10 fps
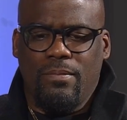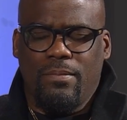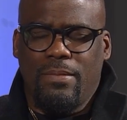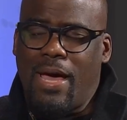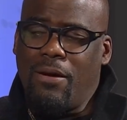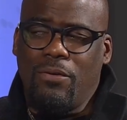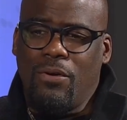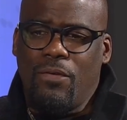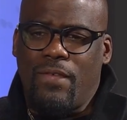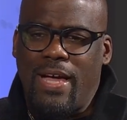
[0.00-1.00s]
Now, I don't
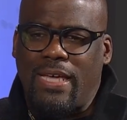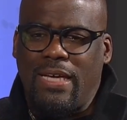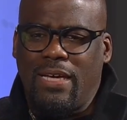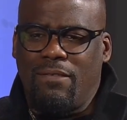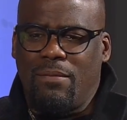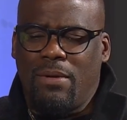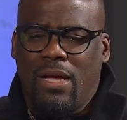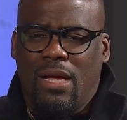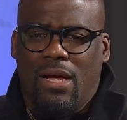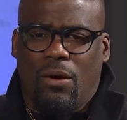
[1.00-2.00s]
know if I can give them
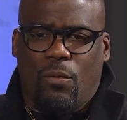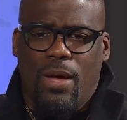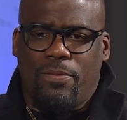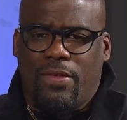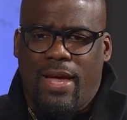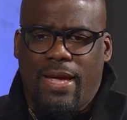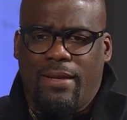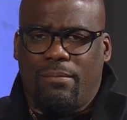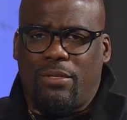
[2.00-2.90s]
a website,